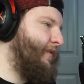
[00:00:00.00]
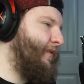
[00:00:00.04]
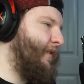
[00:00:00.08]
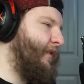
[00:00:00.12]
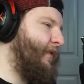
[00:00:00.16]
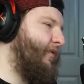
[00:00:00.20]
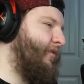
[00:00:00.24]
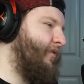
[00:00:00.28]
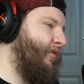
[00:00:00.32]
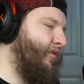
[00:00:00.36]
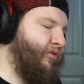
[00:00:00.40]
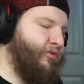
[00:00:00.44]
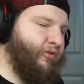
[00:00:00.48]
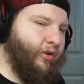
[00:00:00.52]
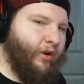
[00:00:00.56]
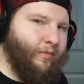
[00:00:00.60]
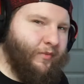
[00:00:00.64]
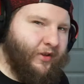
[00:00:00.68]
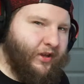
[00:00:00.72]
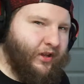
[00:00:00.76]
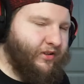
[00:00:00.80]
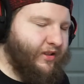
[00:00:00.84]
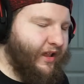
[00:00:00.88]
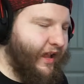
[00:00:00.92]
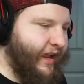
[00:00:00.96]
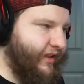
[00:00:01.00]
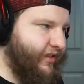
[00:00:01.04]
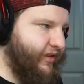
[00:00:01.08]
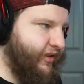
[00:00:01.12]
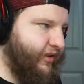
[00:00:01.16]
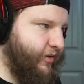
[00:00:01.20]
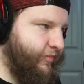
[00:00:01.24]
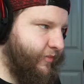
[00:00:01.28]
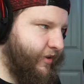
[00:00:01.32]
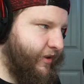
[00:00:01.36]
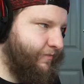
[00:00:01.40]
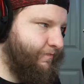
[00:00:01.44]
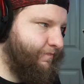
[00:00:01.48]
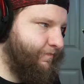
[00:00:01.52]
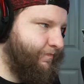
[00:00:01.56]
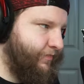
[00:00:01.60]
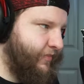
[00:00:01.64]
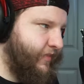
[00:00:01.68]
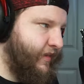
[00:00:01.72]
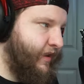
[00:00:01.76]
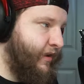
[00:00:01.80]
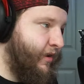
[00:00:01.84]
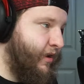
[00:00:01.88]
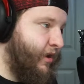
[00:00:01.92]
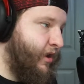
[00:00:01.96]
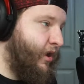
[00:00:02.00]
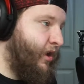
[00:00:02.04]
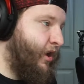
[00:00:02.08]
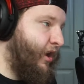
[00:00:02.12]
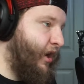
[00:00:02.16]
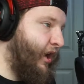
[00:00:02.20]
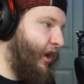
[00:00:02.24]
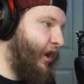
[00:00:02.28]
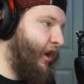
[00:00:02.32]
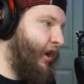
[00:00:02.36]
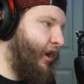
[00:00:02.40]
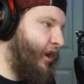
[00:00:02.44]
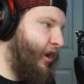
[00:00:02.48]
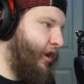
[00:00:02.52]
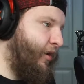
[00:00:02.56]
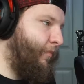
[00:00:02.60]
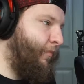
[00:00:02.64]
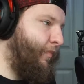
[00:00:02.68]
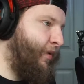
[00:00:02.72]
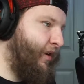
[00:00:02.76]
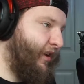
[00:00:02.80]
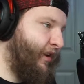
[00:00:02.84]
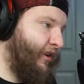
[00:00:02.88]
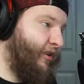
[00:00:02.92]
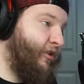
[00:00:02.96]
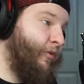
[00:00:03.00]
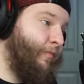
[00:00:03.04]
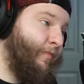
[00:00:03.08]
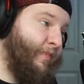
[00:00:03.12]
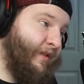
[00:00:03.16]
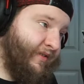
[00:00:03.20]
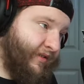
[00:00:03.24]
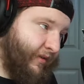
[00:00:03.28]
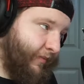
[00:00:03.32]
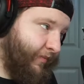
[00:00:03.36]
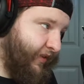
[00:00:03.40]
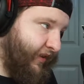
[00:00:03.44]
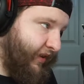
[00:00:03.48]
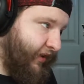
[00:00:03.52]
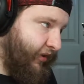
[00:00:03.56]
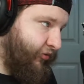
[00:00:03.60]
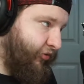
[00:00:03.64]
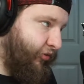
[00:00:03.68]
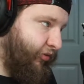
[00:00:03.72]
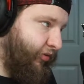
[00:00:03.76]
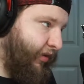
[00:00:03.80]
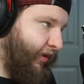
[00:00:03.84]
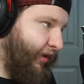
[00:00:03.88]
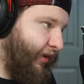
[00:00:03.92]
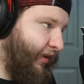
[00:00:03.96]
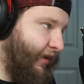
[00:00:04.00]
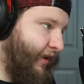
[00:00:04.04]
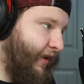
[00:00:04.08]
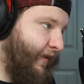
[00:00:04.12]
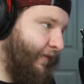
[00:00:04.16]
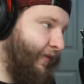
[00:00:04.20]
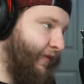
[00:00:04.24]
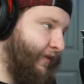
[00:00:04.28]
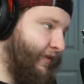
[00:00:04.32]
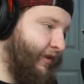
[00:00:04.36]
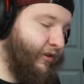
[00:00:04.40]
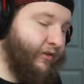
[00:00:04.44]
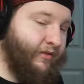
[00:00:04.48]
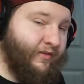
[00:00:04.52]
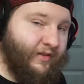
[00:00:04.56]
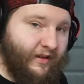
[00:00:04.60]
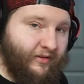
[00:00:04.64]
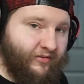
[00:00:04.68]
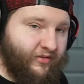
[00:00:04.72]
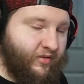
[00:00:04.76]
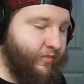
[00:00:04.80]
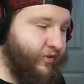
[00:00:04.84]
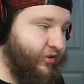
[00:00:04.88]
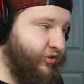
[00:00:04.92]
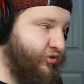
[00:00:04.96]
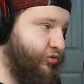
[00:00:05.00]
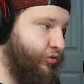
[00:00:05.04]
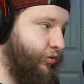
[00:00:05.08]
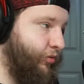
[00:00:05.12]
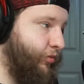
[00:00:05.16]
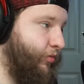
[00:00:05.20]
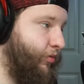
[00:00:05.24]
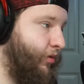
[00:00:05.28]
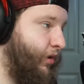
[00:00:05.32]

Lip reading: that is extremely unlikely to me, but it could be something interesting if it turns out to be true.